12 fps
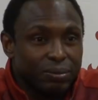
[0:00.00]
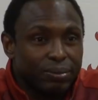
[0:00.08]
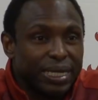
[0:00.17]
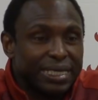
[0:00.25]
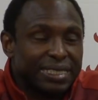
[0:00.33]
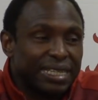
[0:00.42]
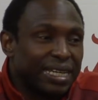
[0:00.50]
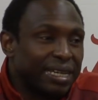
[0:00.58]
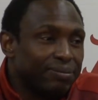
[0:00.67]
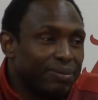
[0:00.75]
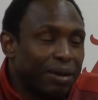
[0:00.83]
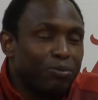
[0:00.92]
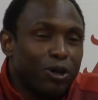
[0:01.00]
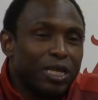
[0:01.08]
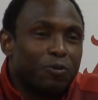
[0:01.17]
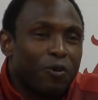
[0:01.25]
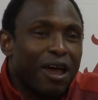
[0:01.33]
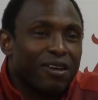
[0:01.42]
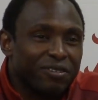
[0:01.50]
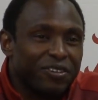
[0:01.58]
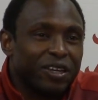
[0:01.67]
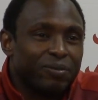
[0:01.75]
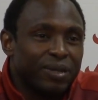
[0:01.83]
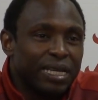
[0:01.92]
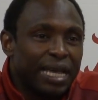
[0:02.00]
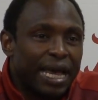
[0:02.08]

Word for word: But um, I'm really proud of him,